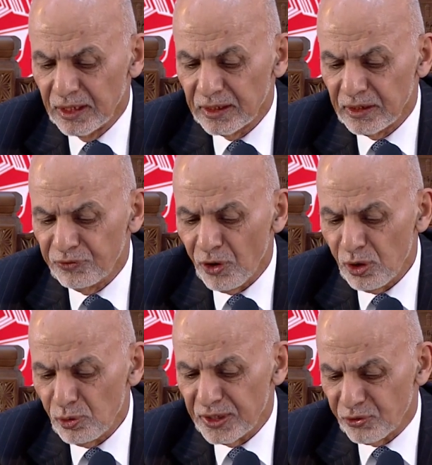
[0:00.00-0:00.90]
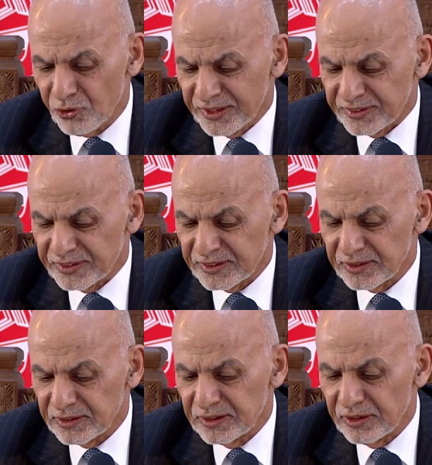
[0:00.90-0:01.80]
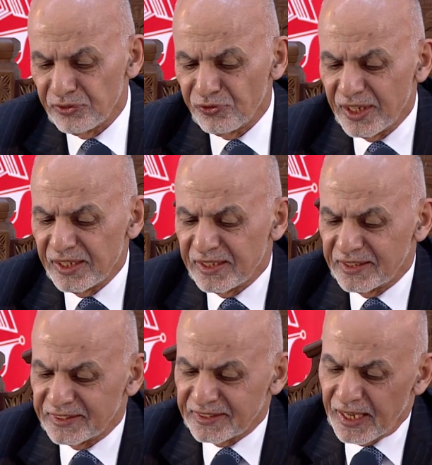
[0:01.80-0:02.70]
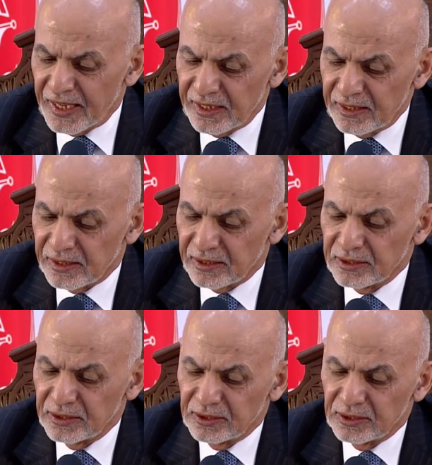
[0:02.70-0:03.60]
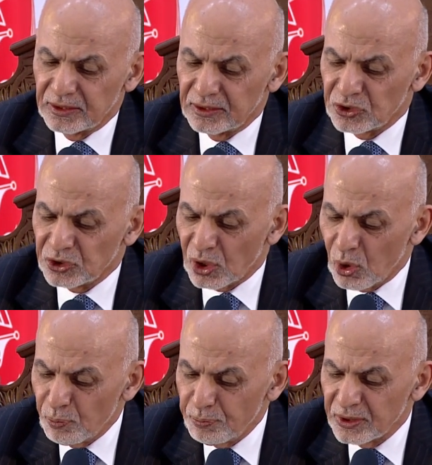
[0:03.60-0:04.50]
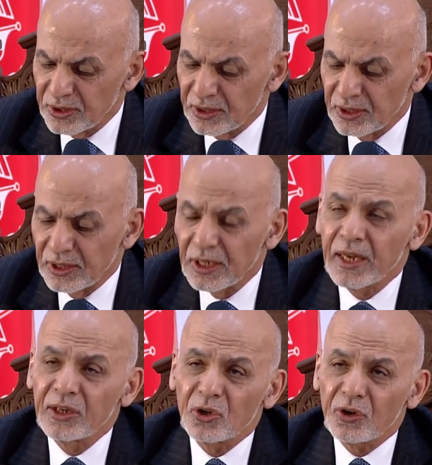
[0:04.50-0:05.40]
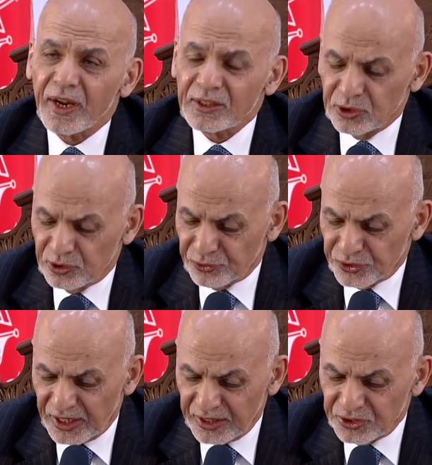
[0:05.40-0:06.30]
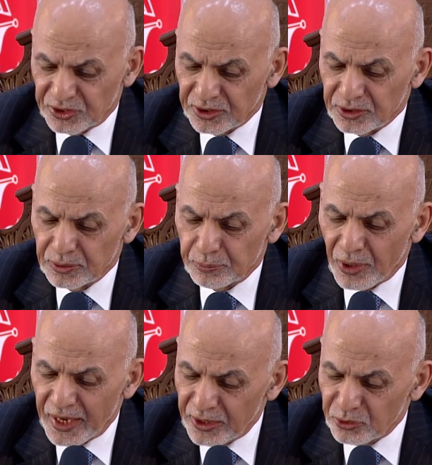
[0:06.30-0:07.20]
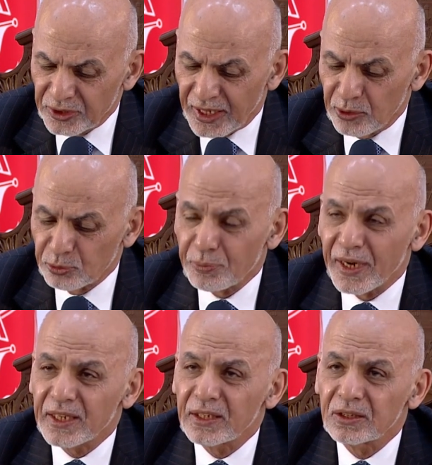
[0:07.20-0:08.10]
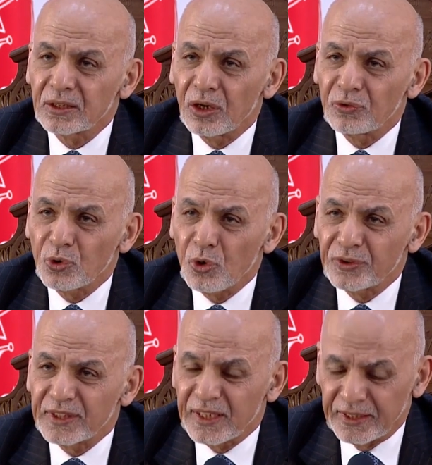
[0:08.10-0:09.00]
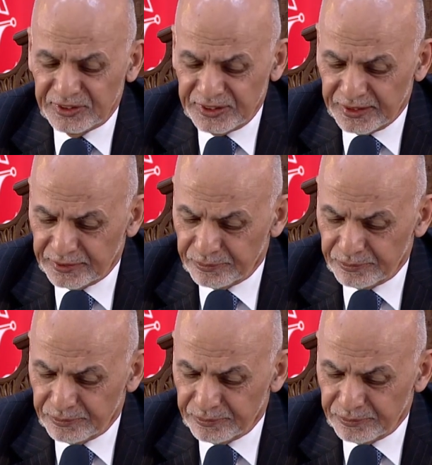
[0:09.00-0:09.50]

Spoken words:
The following trends reveal the scale, scope, and direction of change prior to the outbreak of COVID-19.